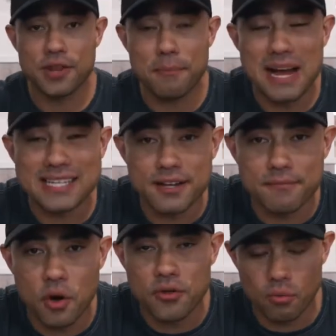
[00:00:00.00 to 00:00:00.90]
best
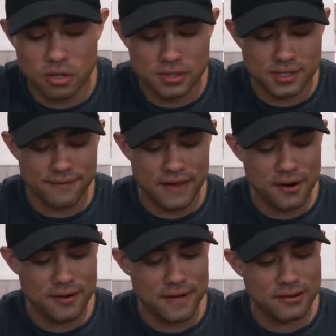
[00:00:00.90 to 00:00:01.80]
of both worlds,
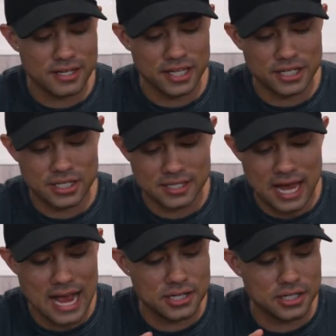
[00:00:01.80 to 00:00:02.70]
very, very delicious.
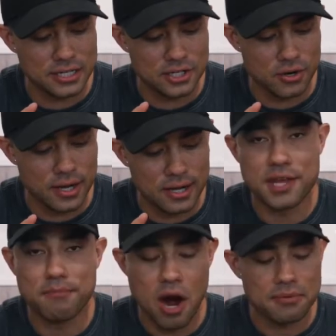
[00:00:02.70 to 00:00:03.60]
I actually enjoy
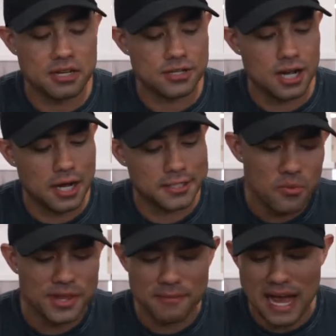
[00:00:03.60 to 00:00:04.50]
the barbecue sauce
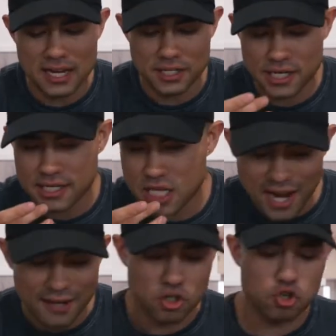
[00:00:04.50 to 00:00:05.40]
with the mac and cheese.
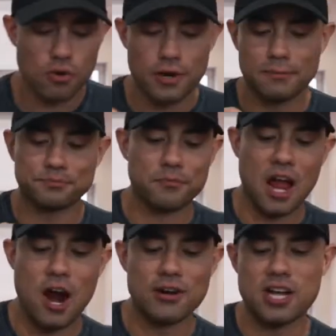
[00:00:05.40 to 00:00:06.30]
And the short rib,
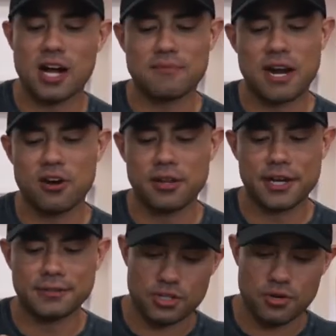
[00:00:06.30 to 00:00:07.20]
I already talked about it
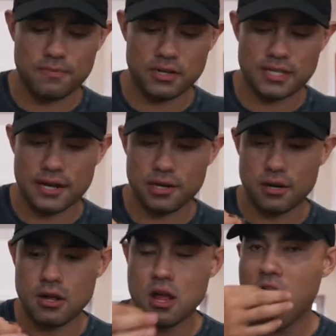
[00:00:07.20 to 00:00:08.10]
earlier, super
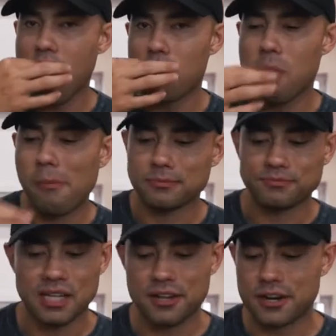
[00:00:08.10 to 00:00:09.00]
tender.
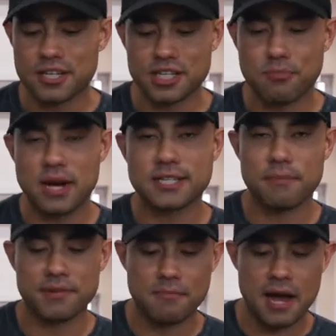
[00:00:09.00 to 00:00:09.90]
It literally just breaks
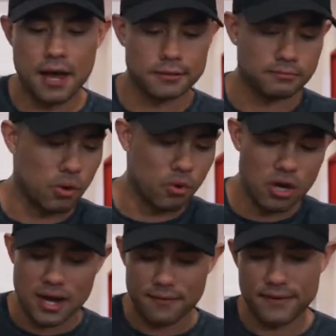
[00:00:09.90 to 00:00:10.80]
up in the mouth. But we'll
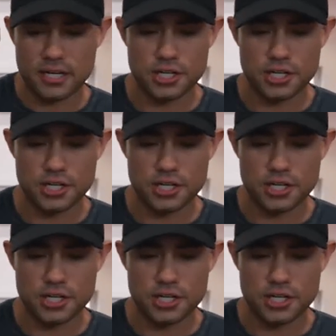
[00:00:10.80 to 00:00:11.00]
go ahead and finish